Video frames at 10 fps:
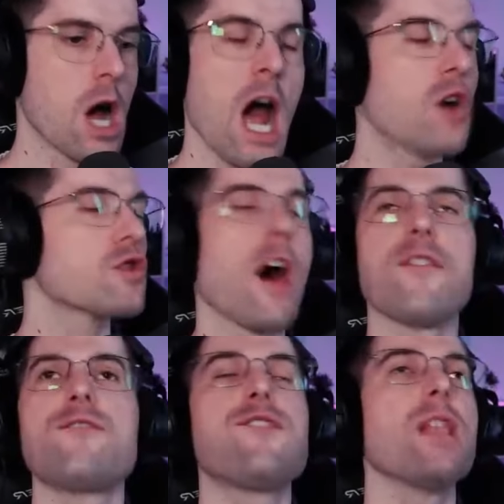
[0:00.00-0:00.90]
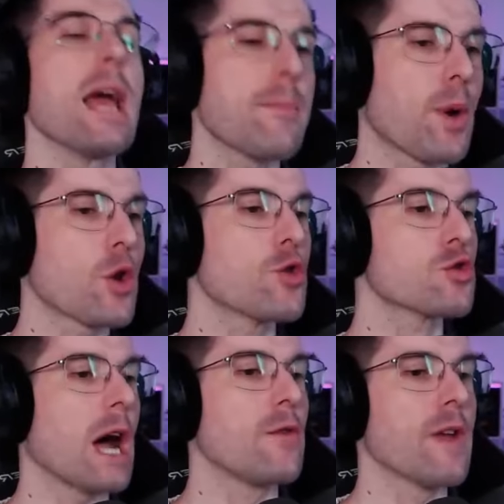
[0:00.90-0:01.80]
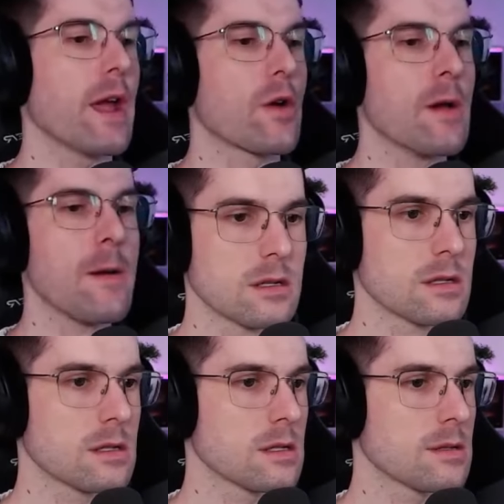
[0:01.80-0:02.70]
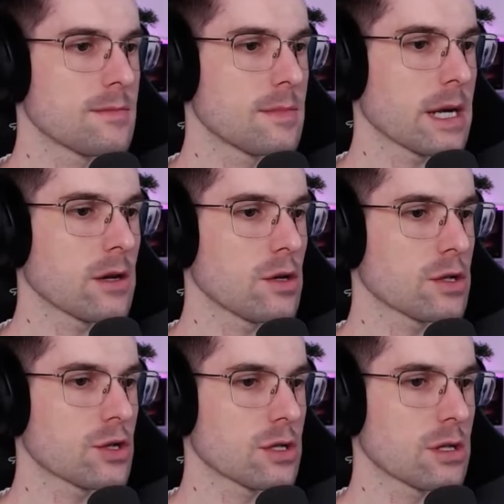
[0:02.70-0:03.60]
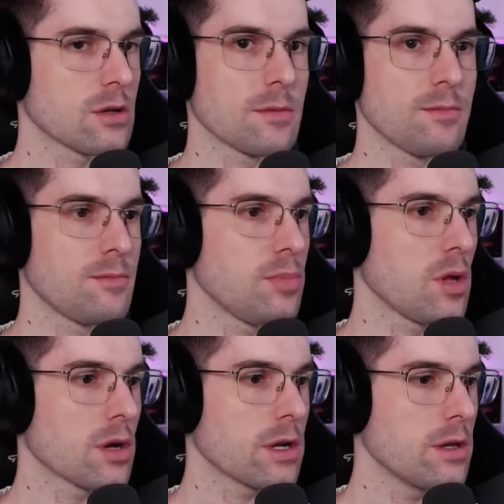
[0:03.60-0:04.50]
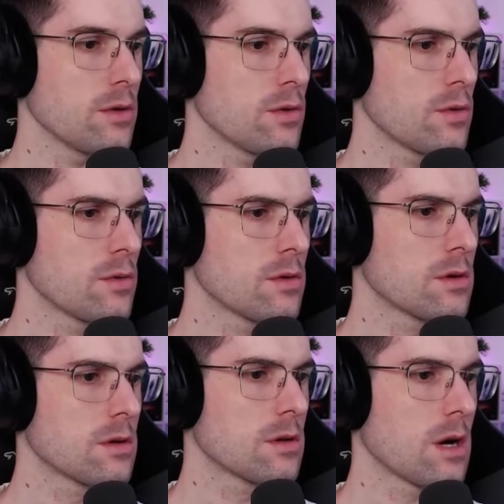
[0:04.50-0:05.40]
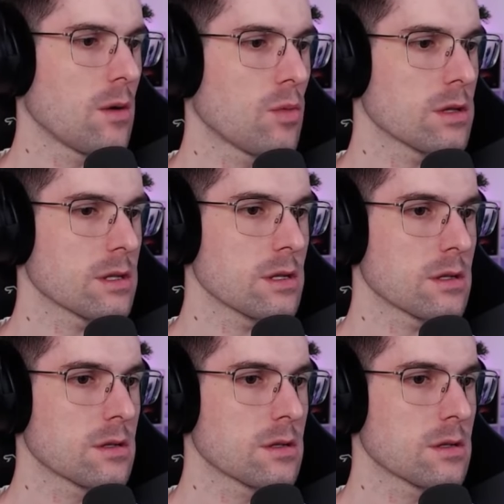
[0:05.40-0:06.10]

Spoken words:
How the flip are you down there? I can also just, you know, block you. What's this?